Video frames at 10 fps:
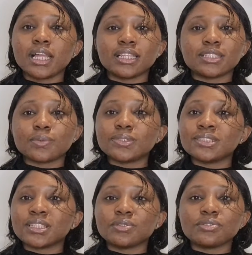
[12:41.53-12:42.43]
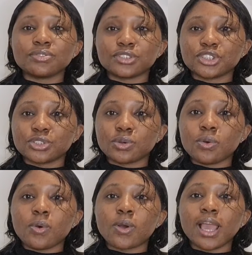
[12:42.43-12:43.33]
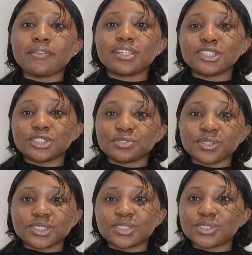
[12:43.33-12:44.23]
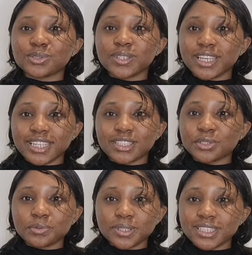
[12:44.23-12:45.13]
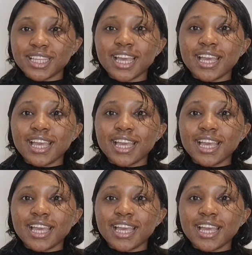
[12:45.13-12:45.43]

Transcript: There's one thing I know for sure, or I really trust the UK in doing,